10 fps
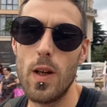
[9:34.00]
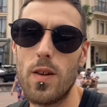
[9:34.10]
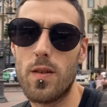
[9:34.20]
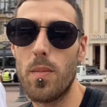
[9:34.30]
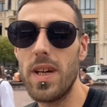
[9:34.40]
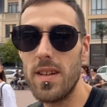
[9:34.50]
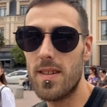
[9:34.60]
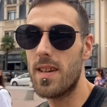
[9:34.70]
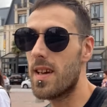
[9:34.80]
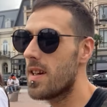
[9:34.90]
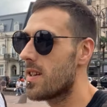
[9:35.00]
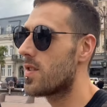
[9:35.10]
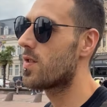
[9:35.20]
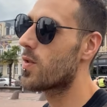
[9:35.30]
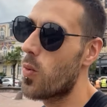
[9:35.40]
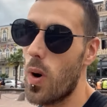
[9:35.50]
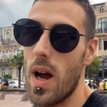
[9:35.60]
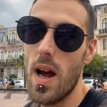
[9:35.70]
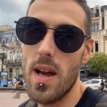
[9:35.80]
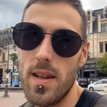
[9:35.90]
So made it to here, the
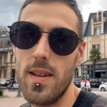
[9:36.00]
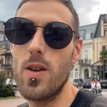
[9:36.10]
square in